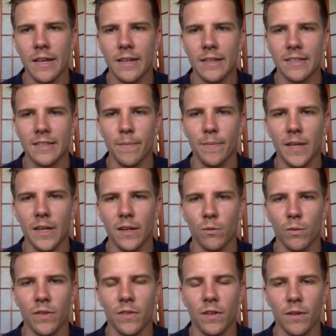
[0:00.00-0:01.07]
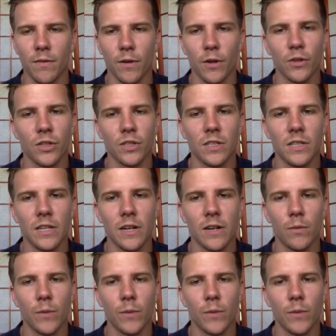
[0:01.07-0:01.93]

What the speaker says: Same thing with the conversions here.